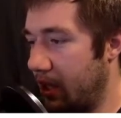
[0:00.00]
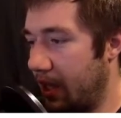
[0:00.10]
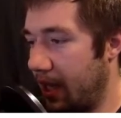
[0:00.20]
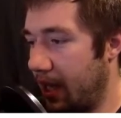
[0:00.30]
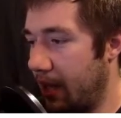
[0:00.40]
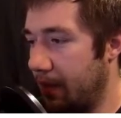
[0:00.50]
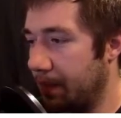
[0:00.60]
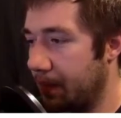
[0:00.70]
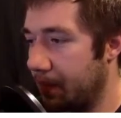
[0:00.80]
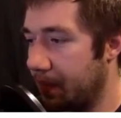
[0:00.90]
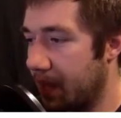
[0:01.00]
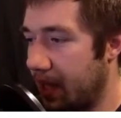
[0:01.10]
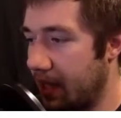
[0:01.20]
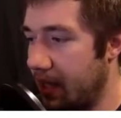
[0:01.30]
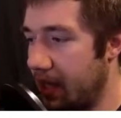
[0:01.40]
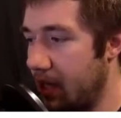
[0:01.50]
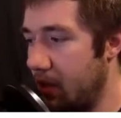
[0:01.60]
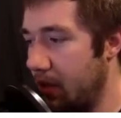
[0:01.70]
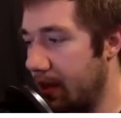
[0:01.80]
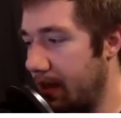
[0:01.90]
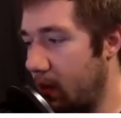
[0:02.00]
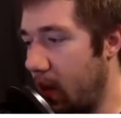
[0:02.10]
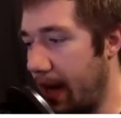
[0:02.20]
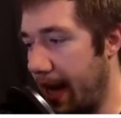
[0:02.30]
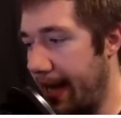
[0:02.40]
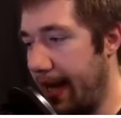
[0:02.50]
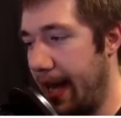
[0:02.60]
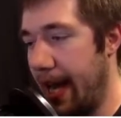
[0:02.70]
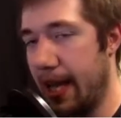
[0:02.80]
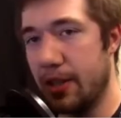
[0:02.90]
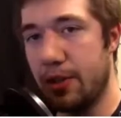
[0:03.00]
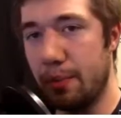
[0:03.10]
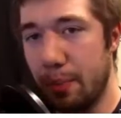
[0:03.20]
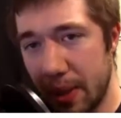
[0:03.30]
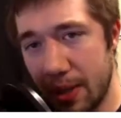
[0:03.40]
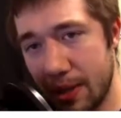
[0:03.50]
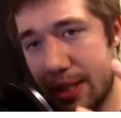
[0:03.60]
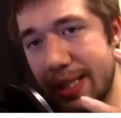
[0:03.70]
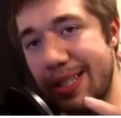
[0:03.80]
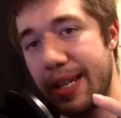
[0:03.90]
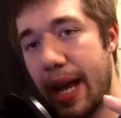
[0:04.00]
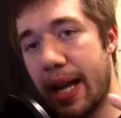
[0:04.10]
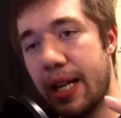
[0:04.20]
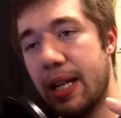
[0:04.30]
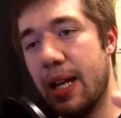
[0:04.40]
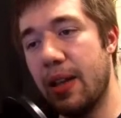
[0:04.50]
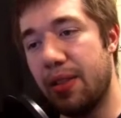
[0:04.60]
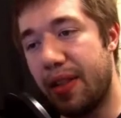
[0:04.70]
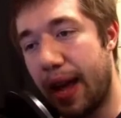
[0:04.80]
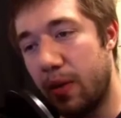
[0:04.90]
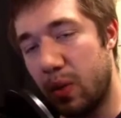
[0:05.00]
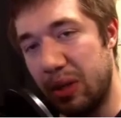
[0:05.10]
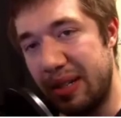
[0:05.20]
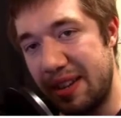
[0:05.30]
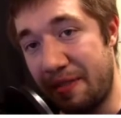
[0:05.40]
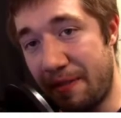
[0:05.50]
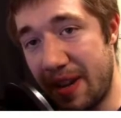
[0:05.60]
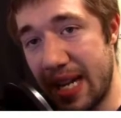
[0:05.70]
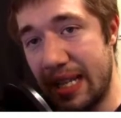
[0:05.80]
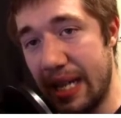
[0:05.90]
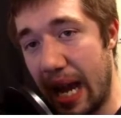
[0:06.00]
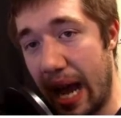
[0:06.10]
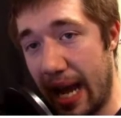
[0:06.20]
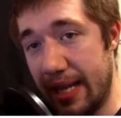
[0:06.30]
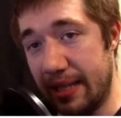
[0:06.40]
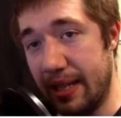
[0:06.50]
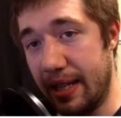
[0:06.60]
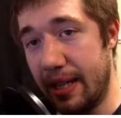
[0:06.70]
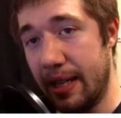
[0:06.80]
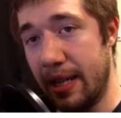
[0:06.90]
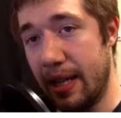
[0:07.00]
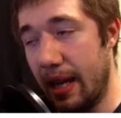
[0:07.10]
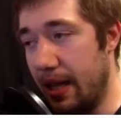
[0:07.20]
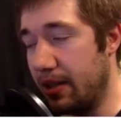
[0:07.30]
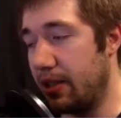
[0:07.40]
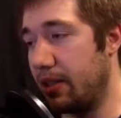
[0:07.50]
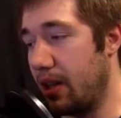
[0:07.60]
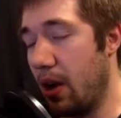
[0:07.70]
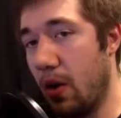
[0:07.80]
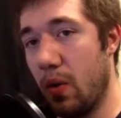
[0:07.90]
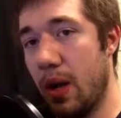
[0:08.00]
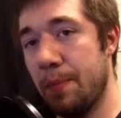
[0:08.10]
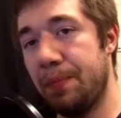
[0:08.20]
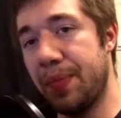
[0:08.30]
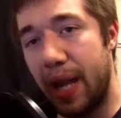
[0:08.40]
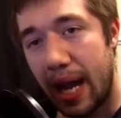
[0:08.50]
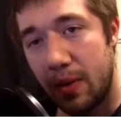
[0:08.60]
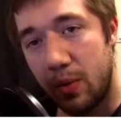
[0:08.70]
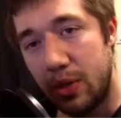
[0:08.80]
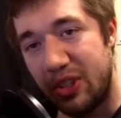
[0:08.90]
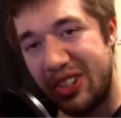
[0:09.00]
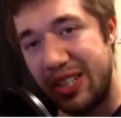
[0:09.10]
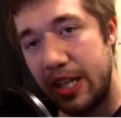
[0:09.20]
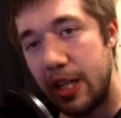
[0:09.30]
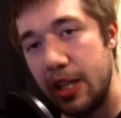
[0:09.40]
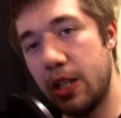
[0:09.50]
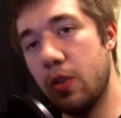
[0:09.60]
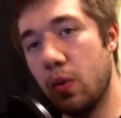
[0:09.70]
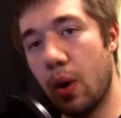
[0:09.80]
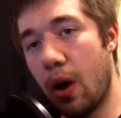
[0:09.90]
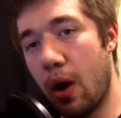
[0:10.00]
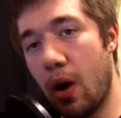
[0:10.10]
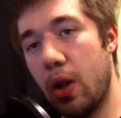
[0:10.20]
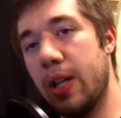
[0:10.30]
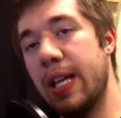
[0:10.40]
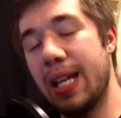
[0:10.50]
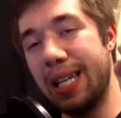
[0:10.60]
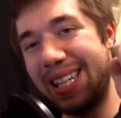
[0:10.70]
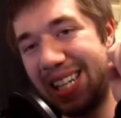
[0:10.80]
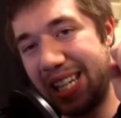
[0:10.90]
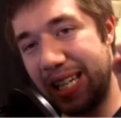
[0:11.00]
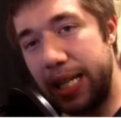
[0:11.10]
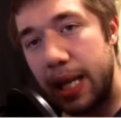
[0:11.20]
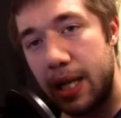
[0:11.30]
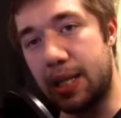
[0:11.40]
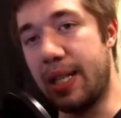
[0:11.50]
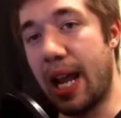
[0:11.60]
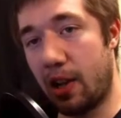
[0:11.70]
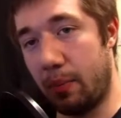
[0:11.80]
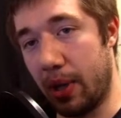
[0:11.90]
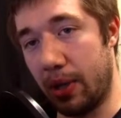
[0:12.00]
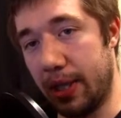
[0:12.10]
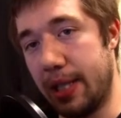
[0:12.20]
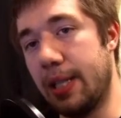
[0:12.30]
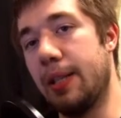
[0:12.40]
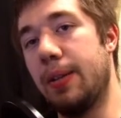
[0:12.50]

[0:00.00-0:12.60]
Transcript: here and use what I can to build a deck that will defeat Isaac. And so I will see you all in deck building.